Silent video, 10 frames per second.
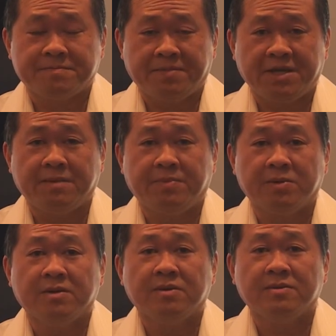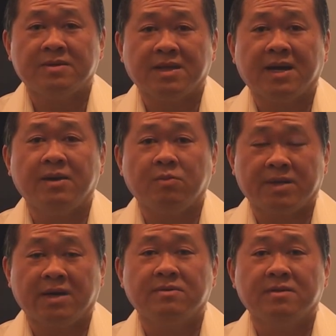people who die
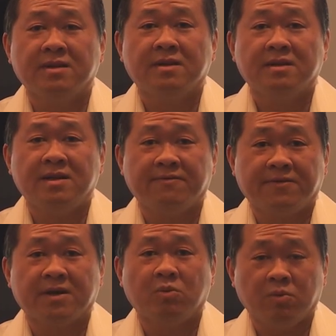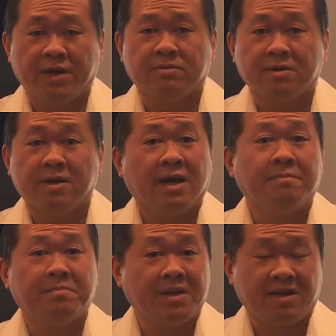without leaving a will.
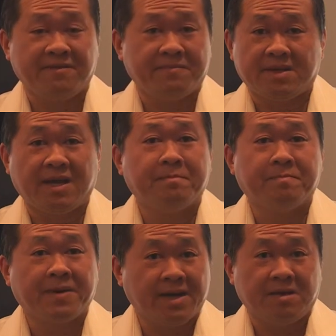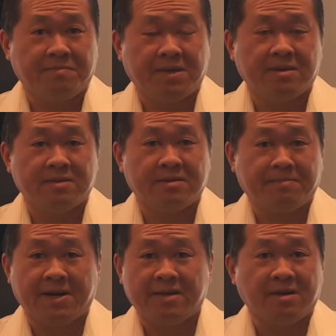And believe me, there are
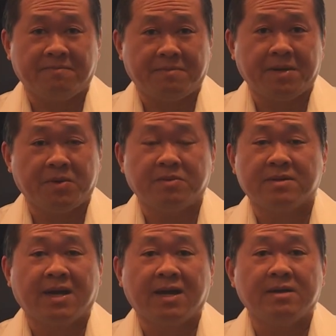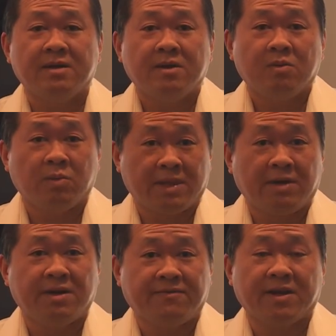plenty of people who die
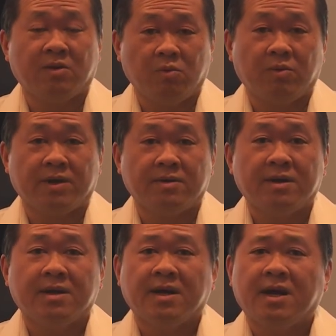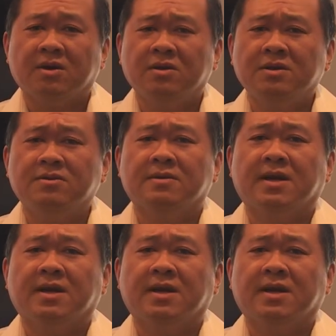without leaving a will. According to